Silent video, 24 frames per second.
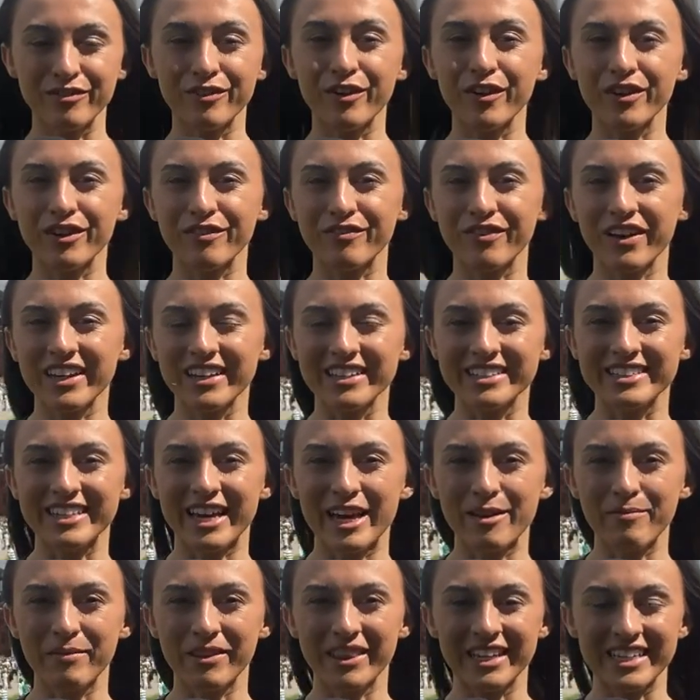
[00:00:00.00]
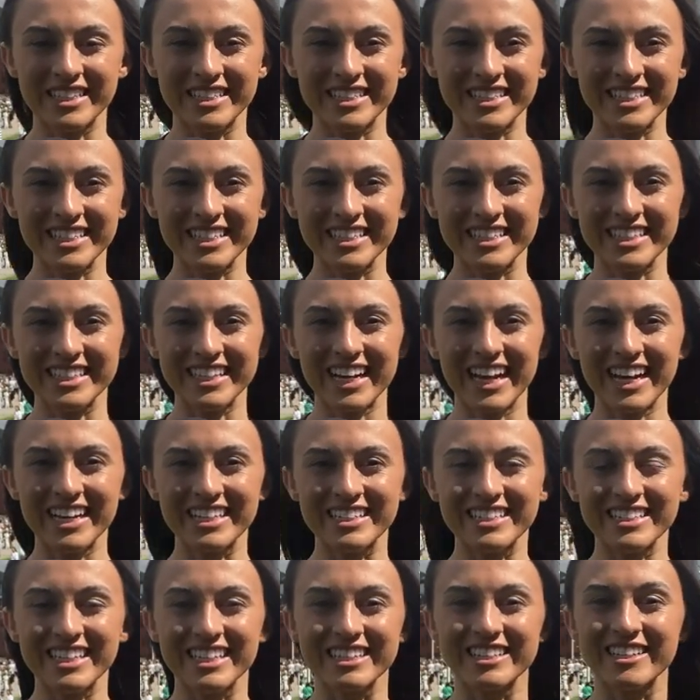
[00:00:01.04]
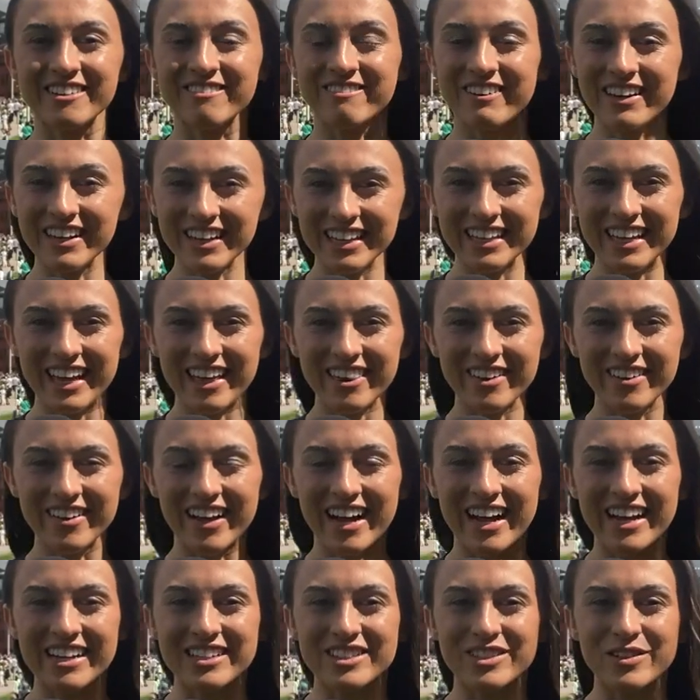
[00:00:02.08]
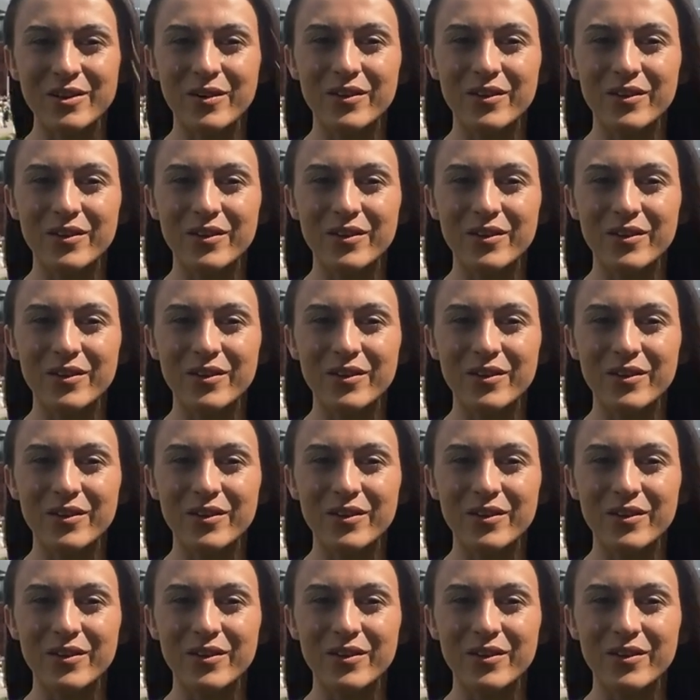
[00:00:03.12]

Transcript: for the final time this season as Celtic finally get their hands